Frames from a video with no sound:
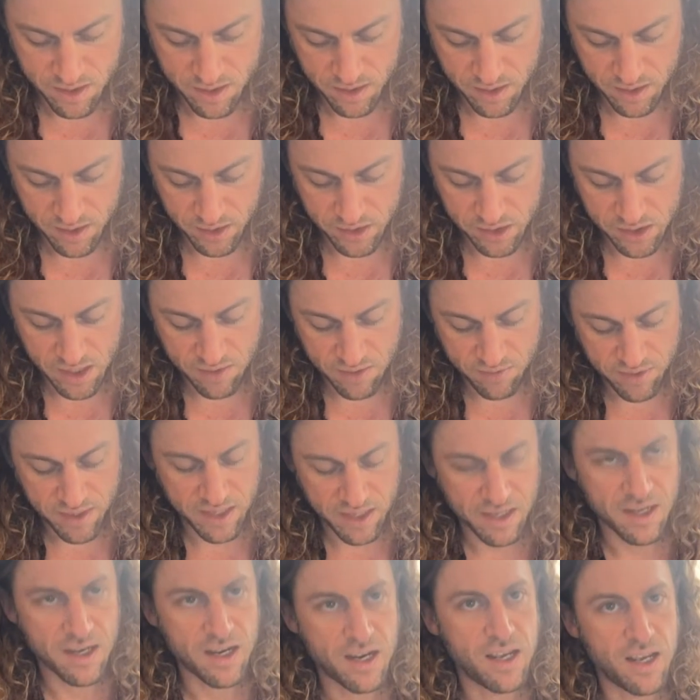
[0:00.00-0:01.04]
let's say, of like
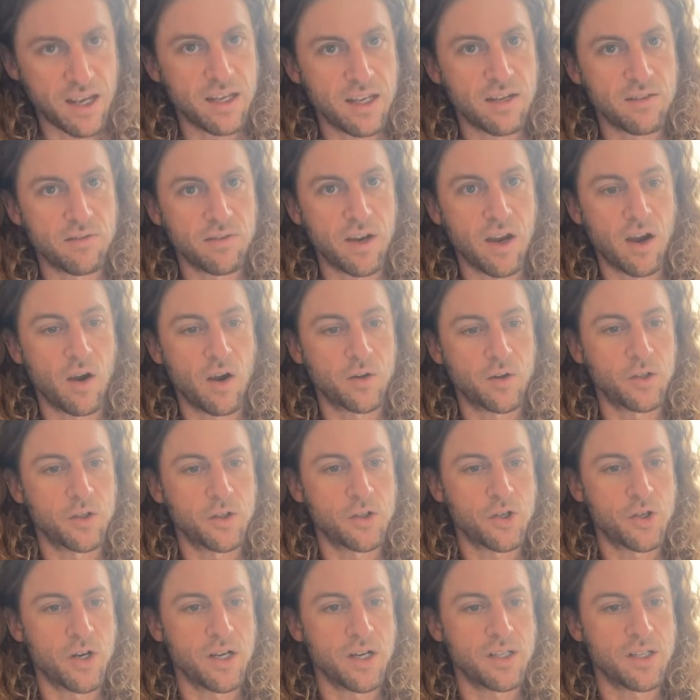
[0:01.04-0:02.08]
negative character
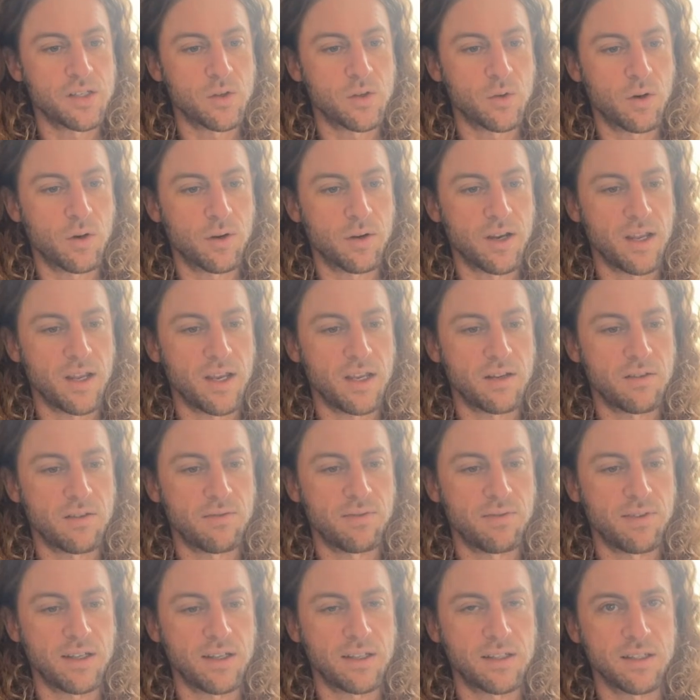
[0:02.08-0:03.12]
traits or negative
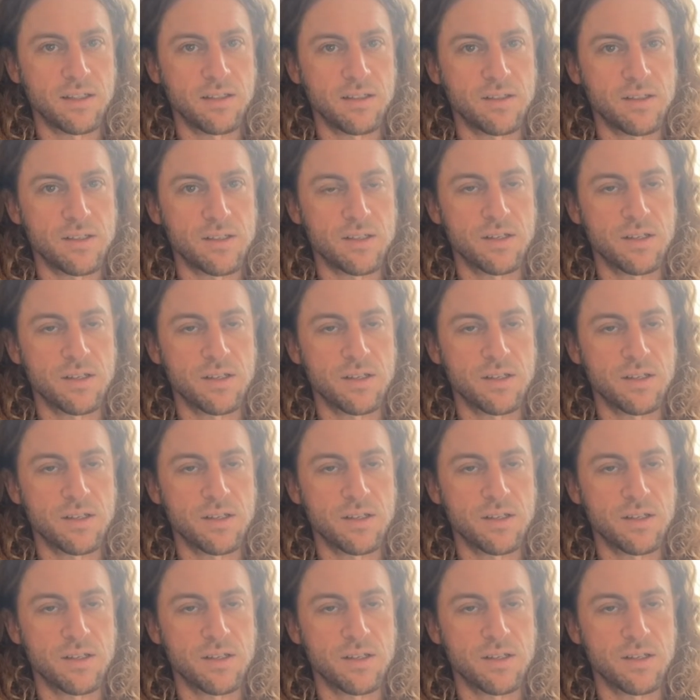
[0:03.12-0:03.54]
feelings.